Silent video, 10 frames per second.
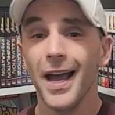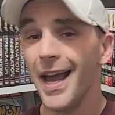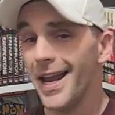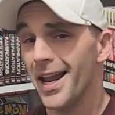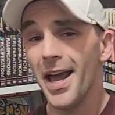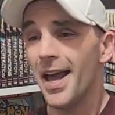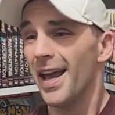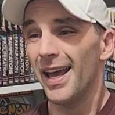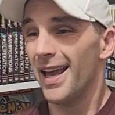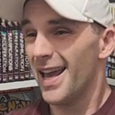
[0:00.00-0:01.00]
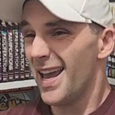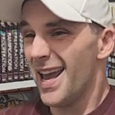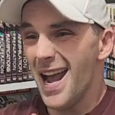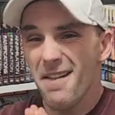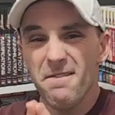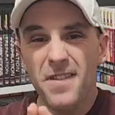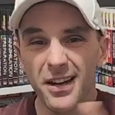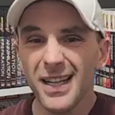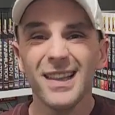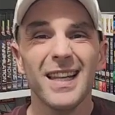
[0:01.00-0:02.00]
And at
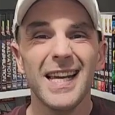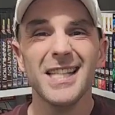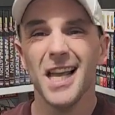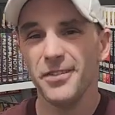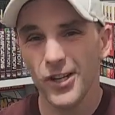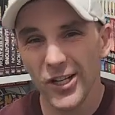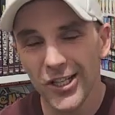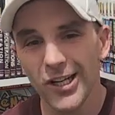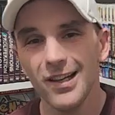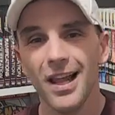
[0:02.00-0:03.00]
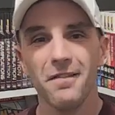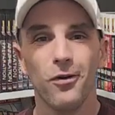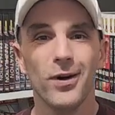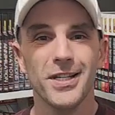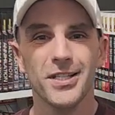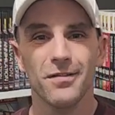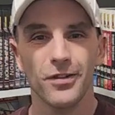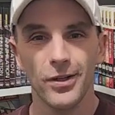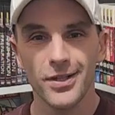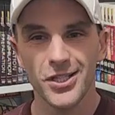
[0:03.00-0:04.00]
very least, if you're gonna let voices
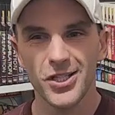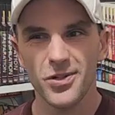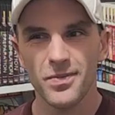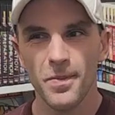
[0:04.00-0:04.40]
influence you,